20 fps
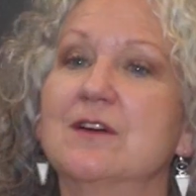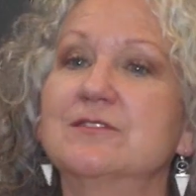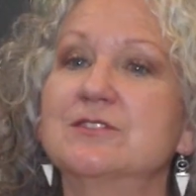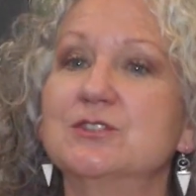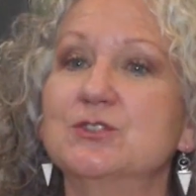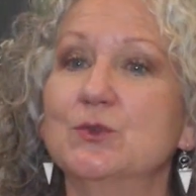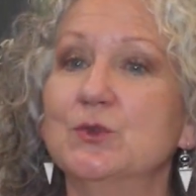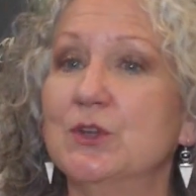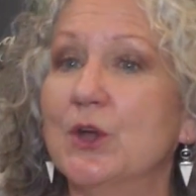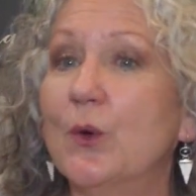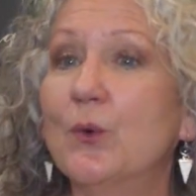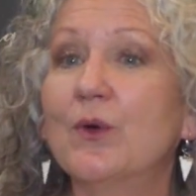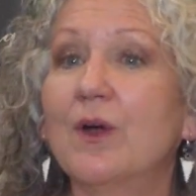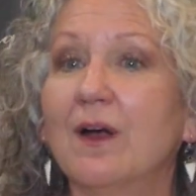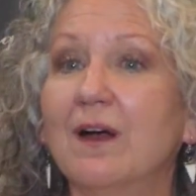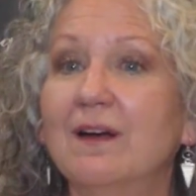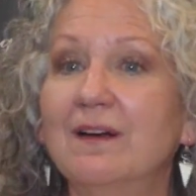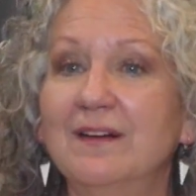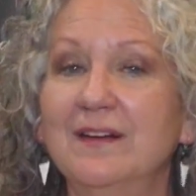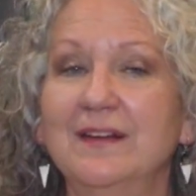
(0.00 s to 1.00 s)
love to do
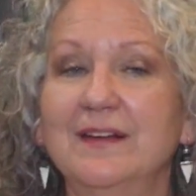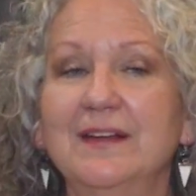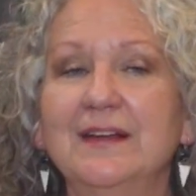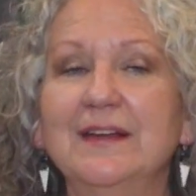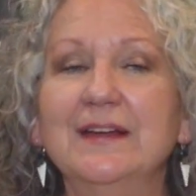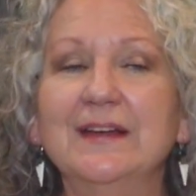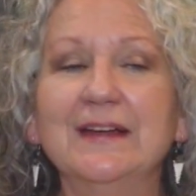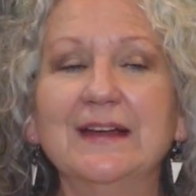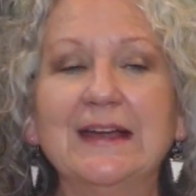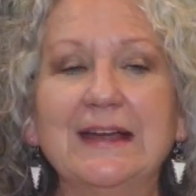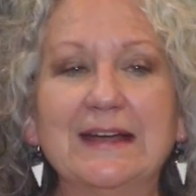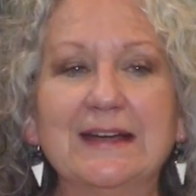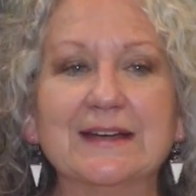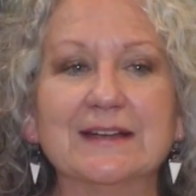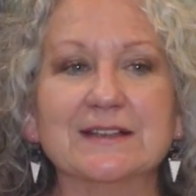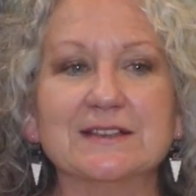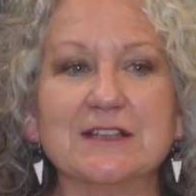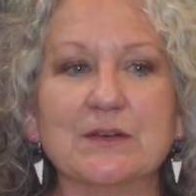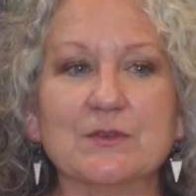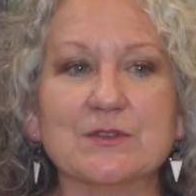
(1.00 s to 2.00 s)
yoga.
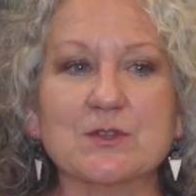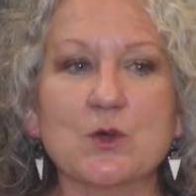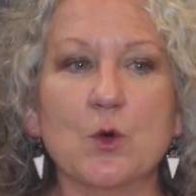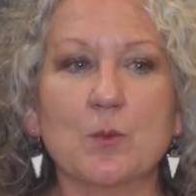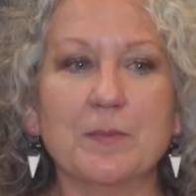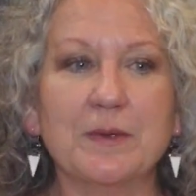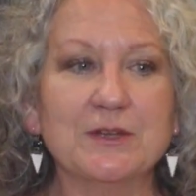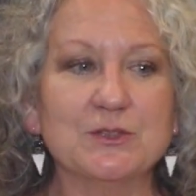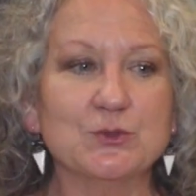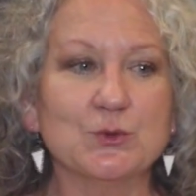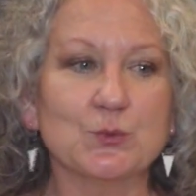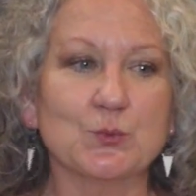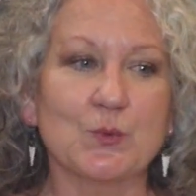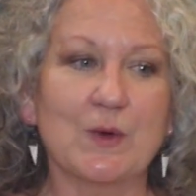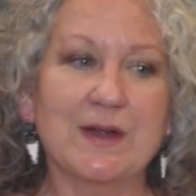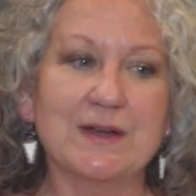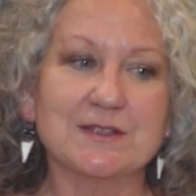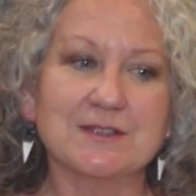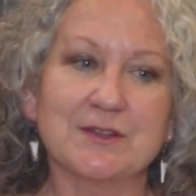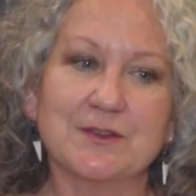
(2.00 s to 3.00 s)
And I was hoping to
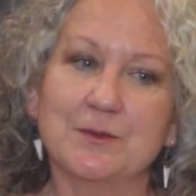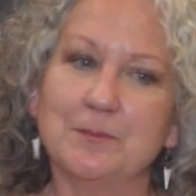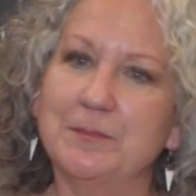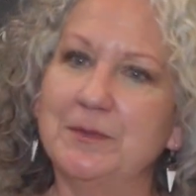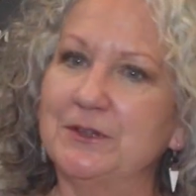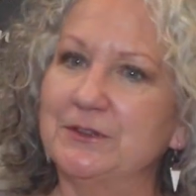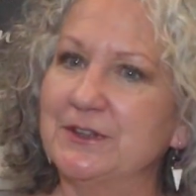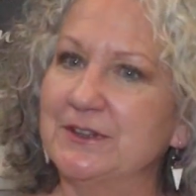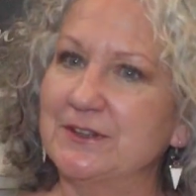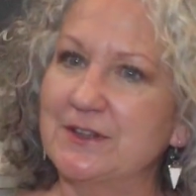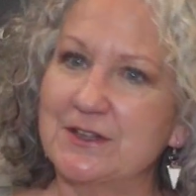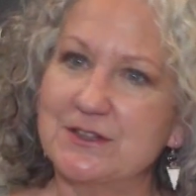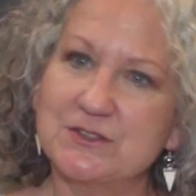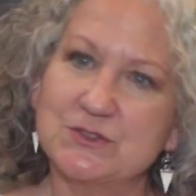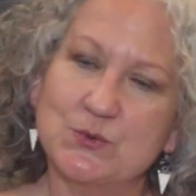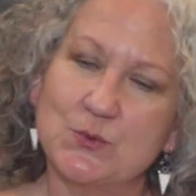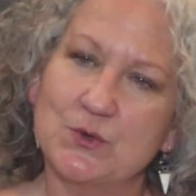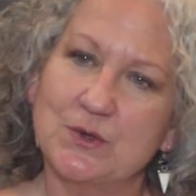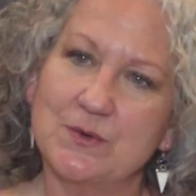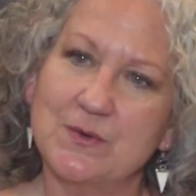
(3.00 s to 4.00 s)
rent the building
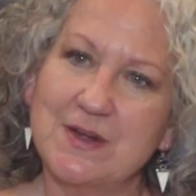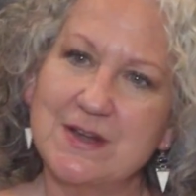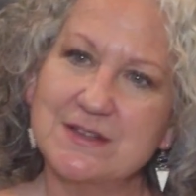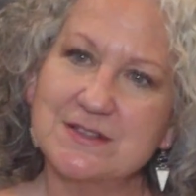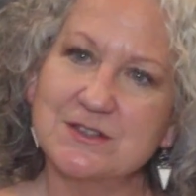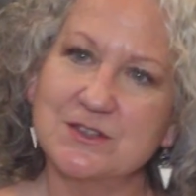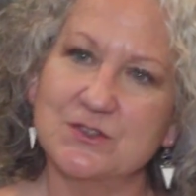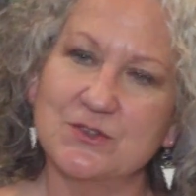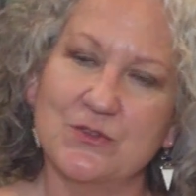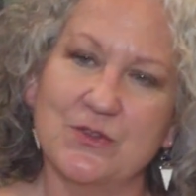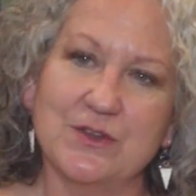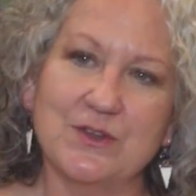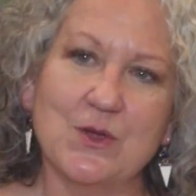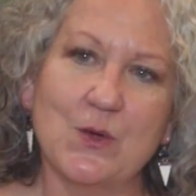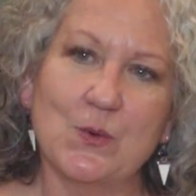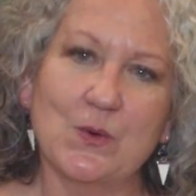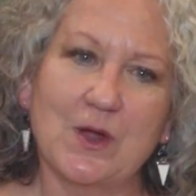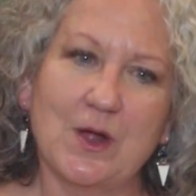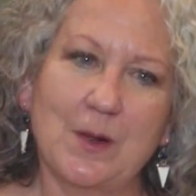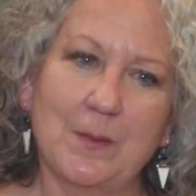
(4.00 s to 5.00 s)
next door to us to do the
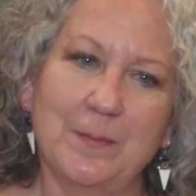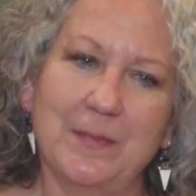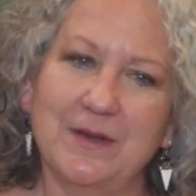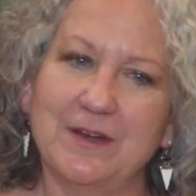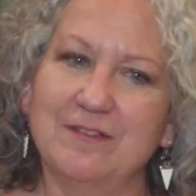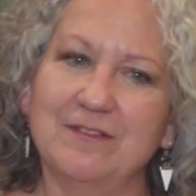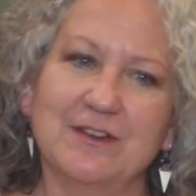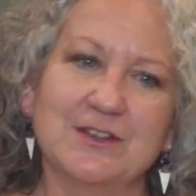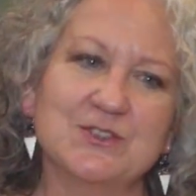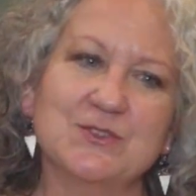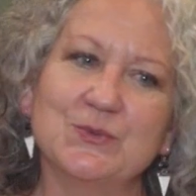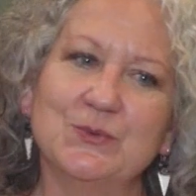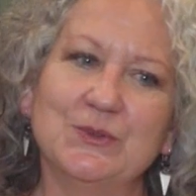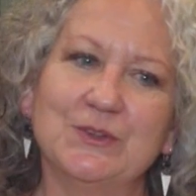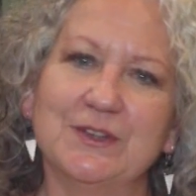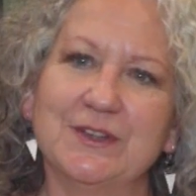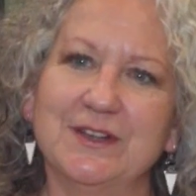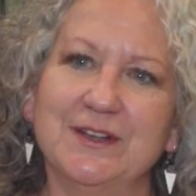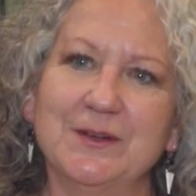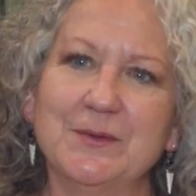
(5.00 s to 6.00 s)
yoga, but
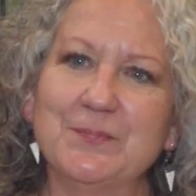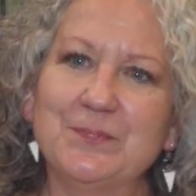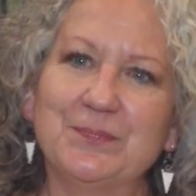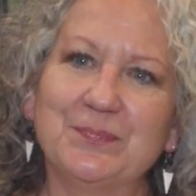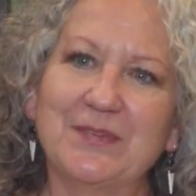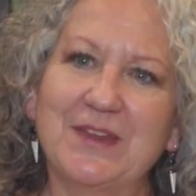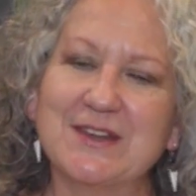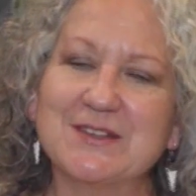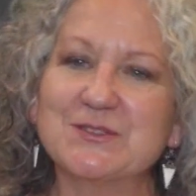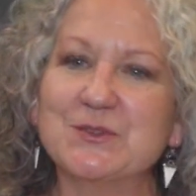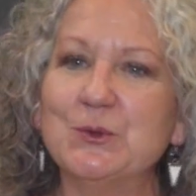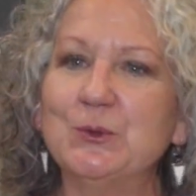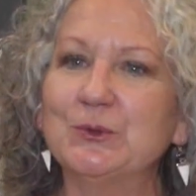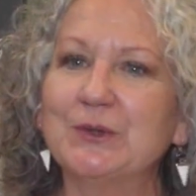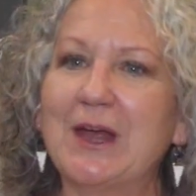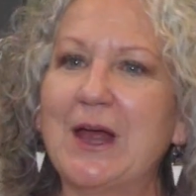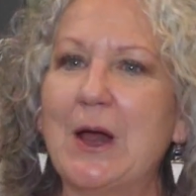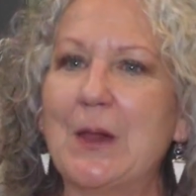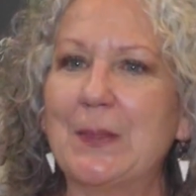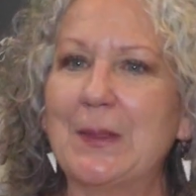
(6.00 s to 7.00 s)
eventually they
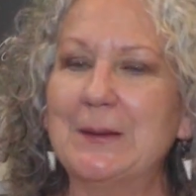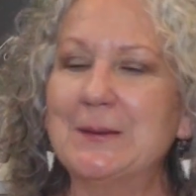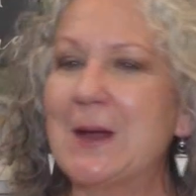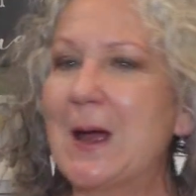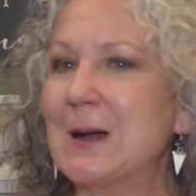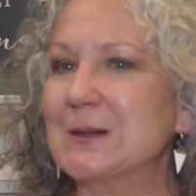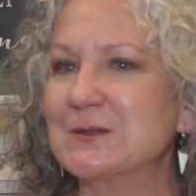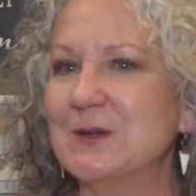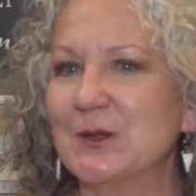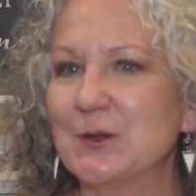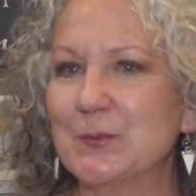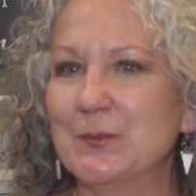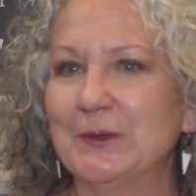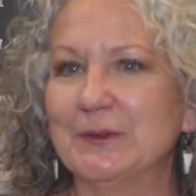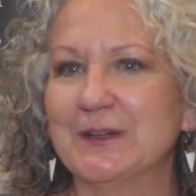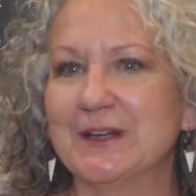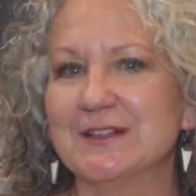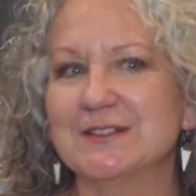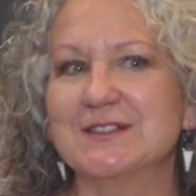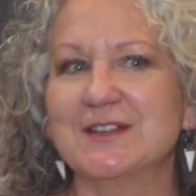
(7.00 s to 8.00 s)
sold out, they knocked all the
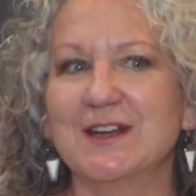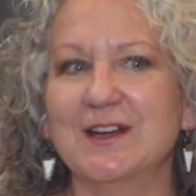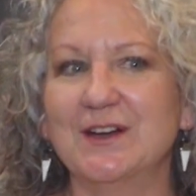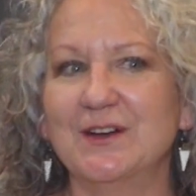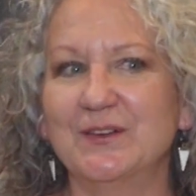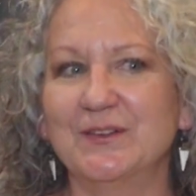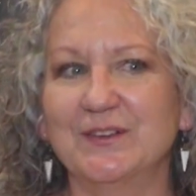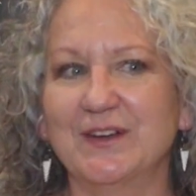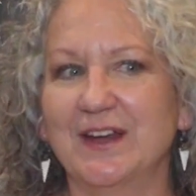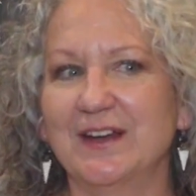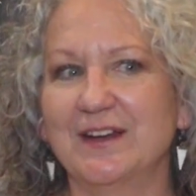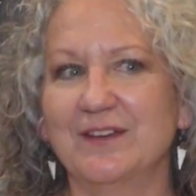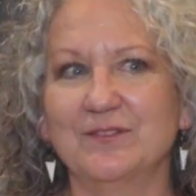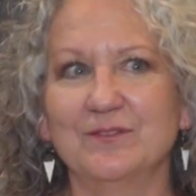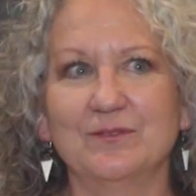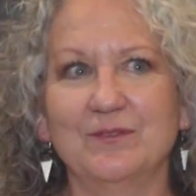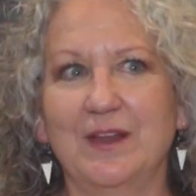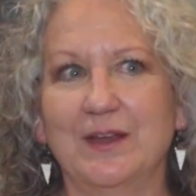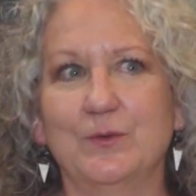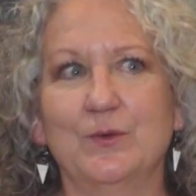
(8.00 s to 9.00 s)
buildings down,
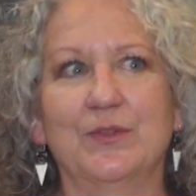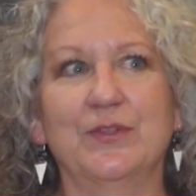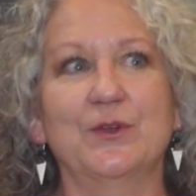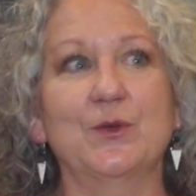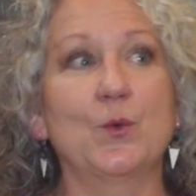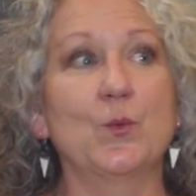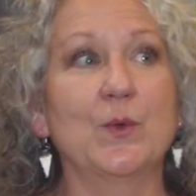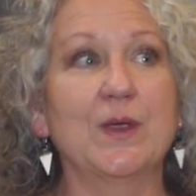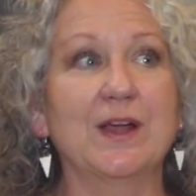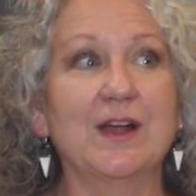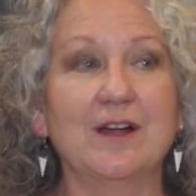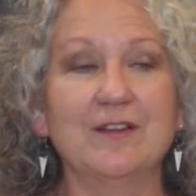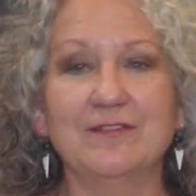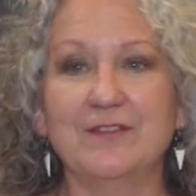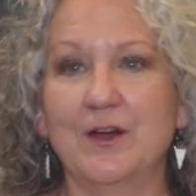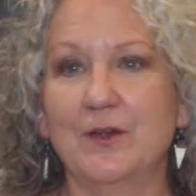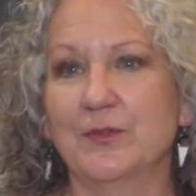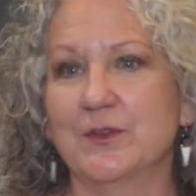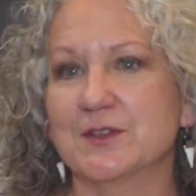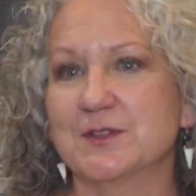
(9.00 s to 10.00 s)
and like within a week I
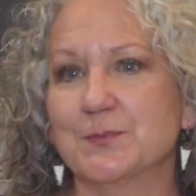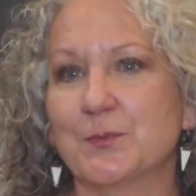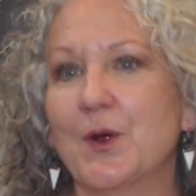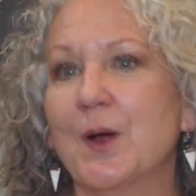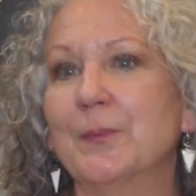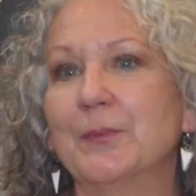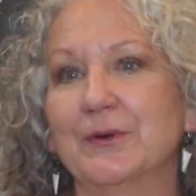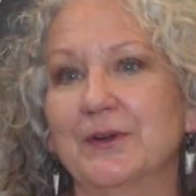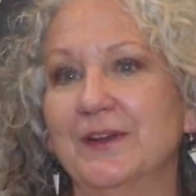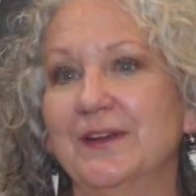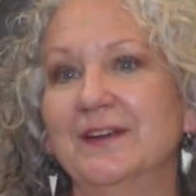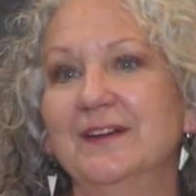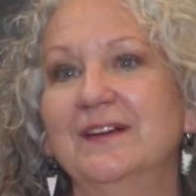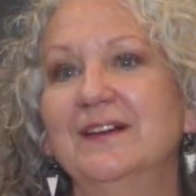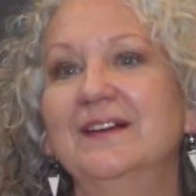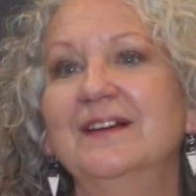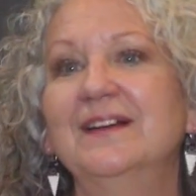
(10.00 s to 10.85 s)
found this property.